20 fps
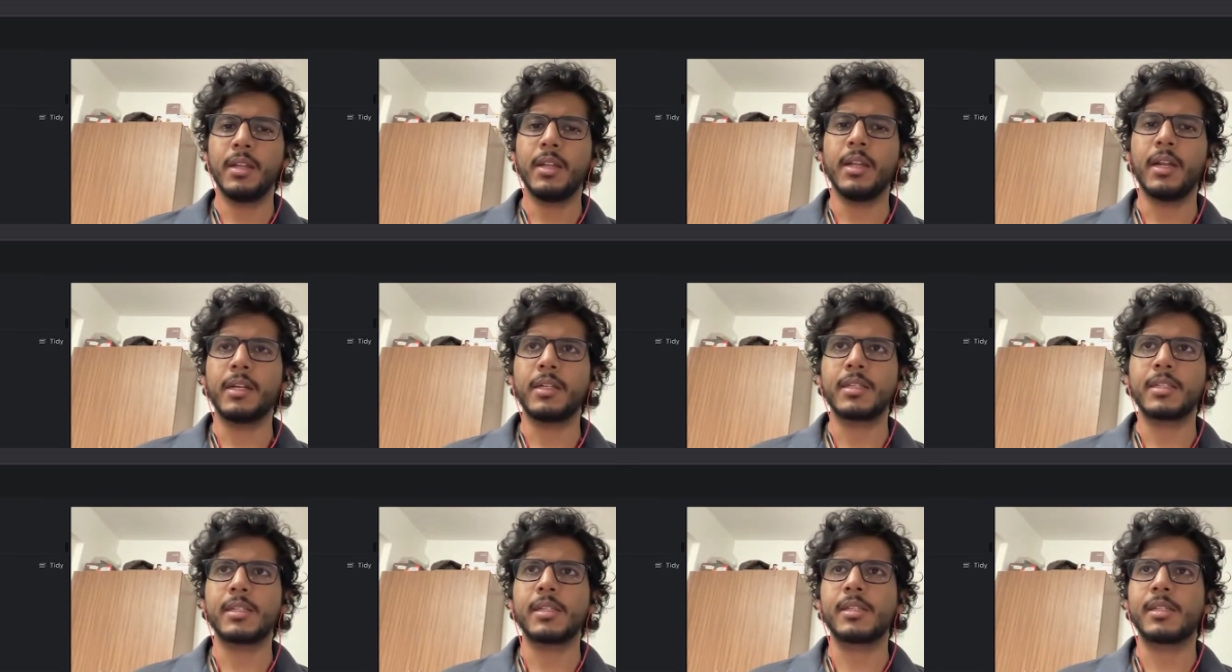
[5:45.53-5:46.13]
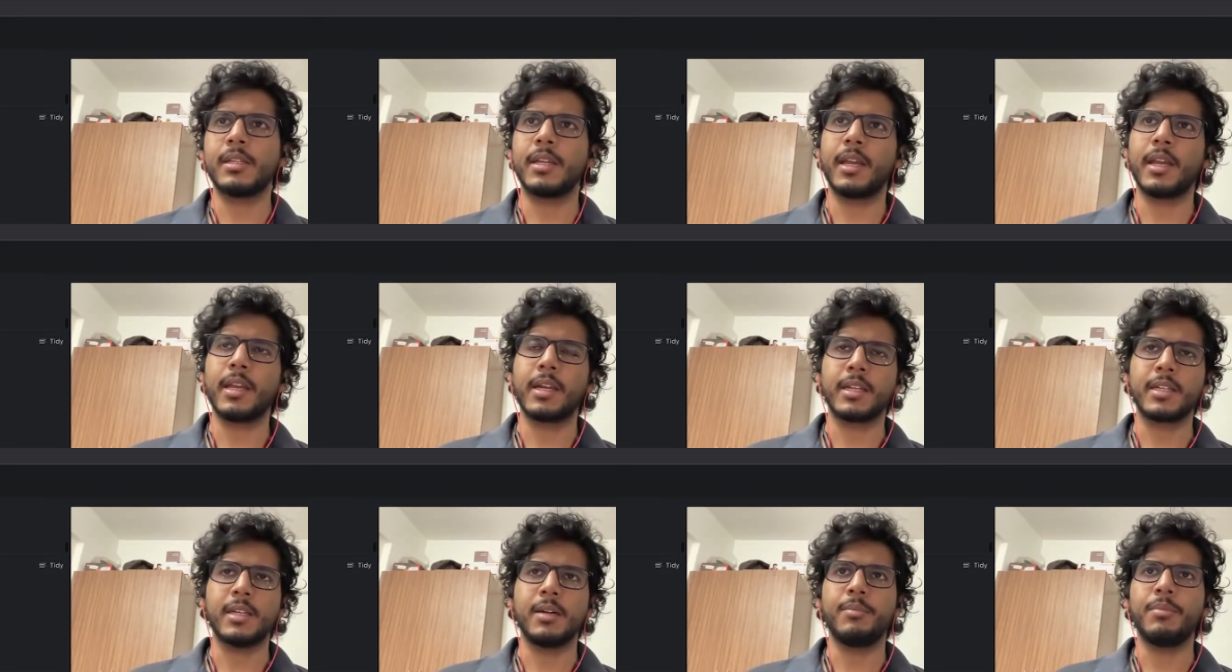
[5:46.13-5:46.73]
Let's take
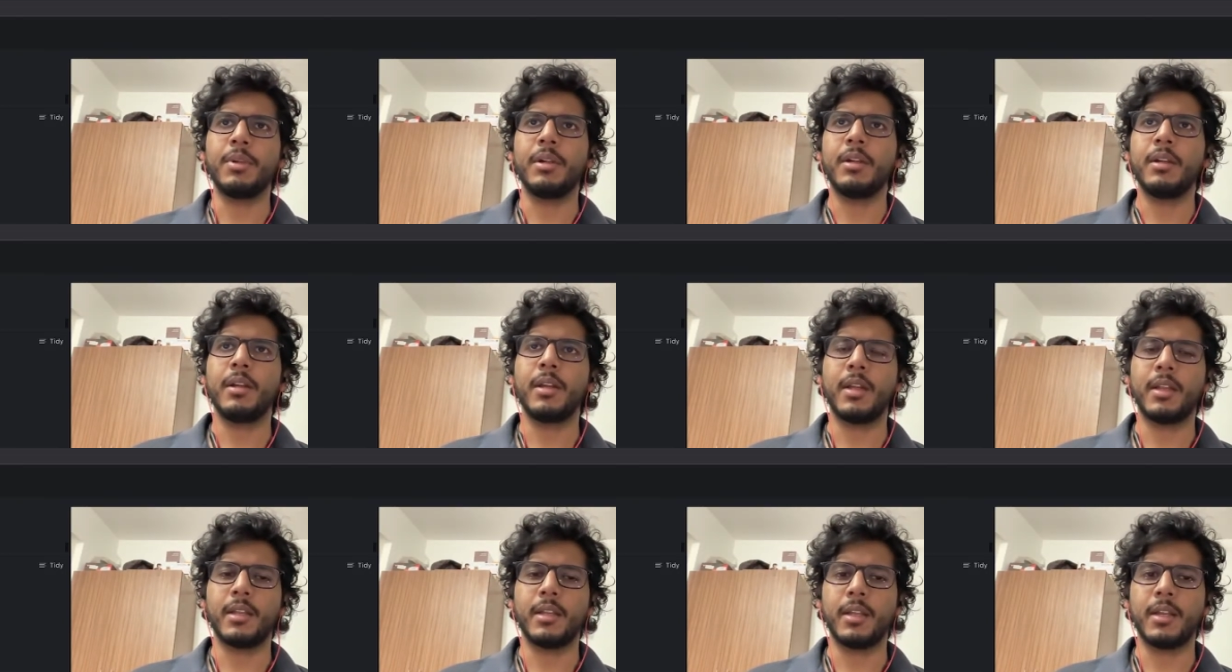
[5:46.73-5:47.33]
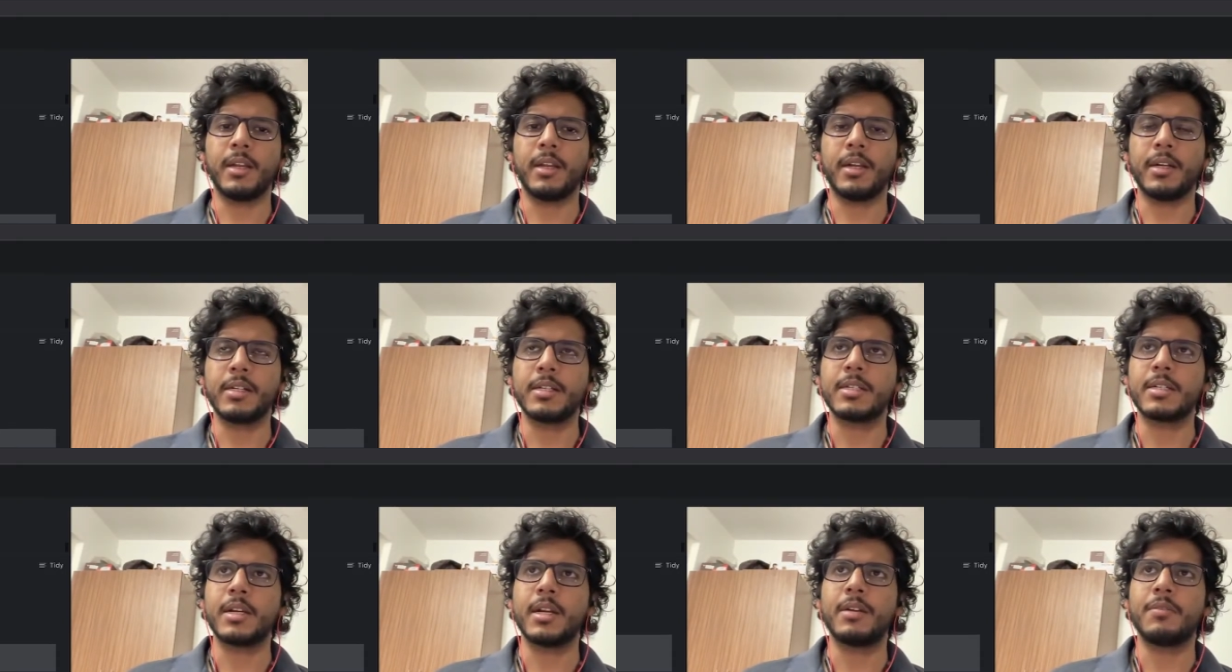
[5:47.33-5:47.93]
an example and then
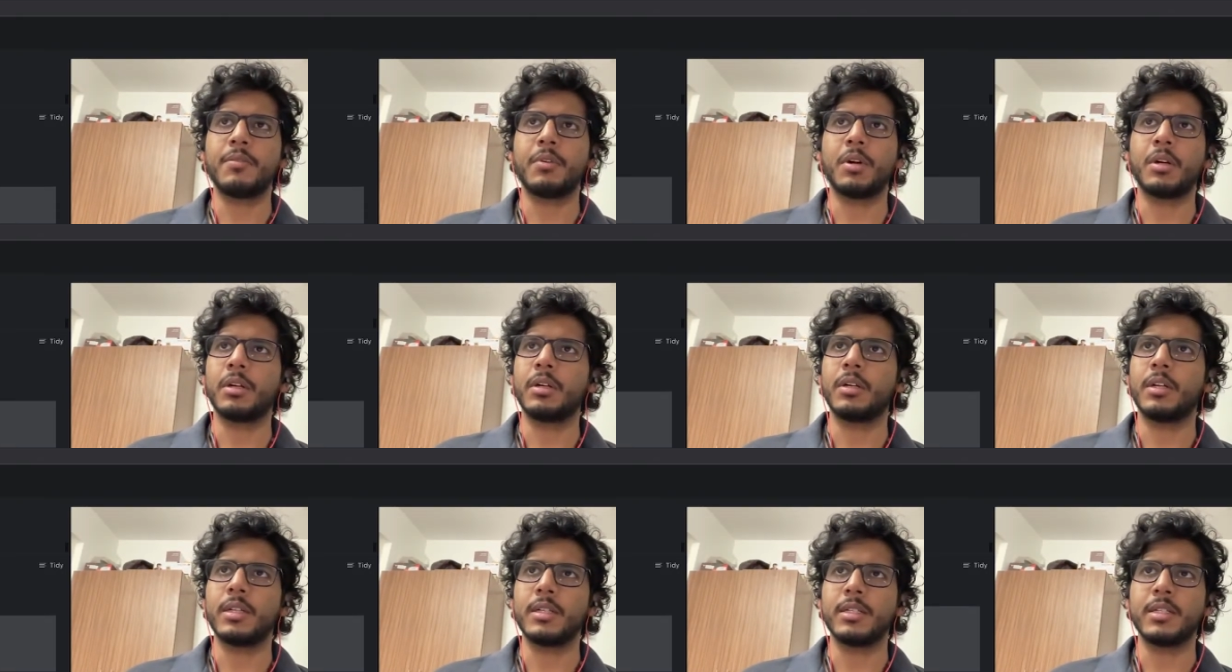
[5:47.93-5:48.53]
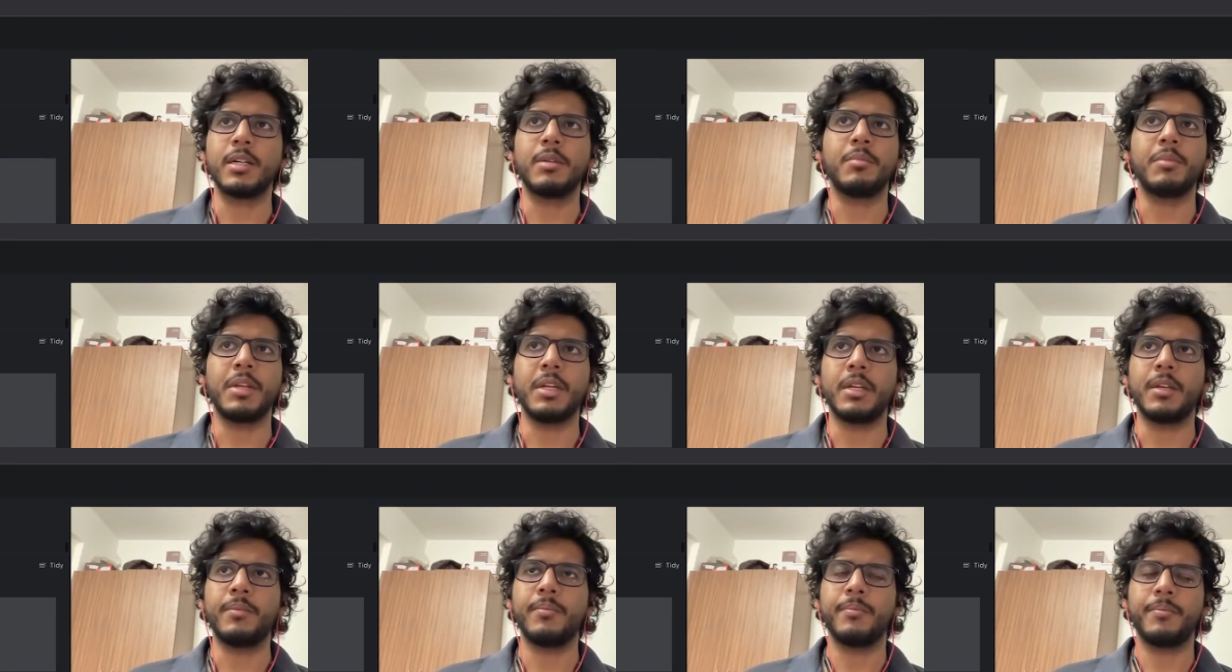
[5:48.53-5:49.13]
understand what does it
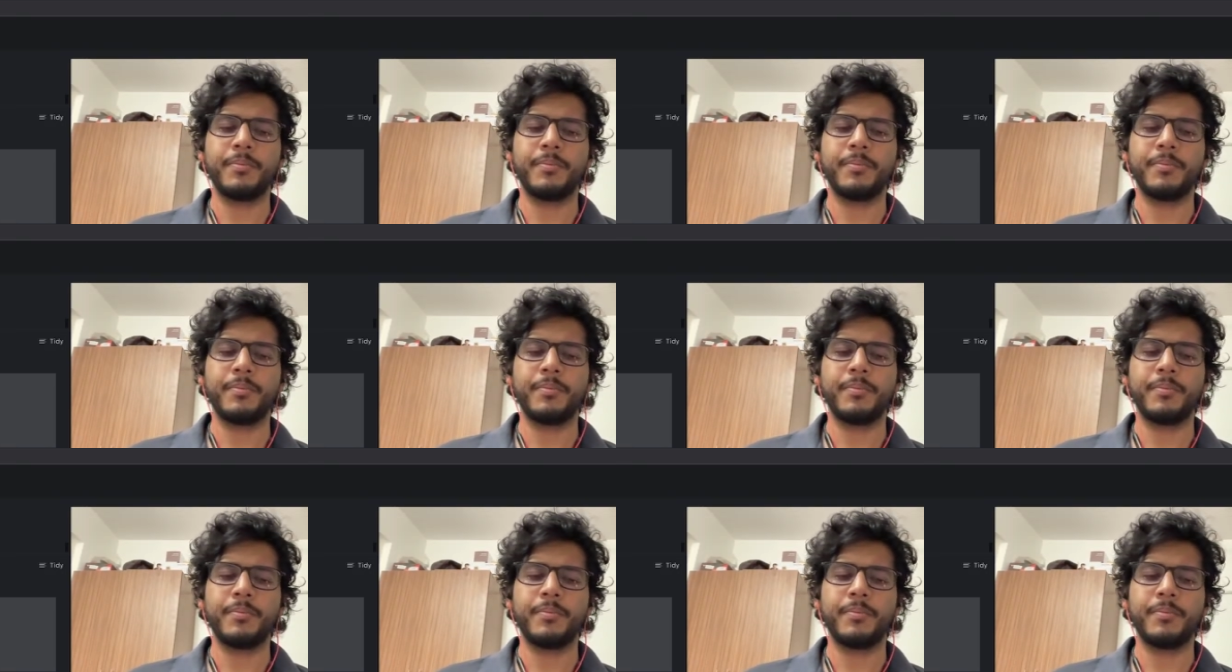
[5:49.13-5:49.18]
mean.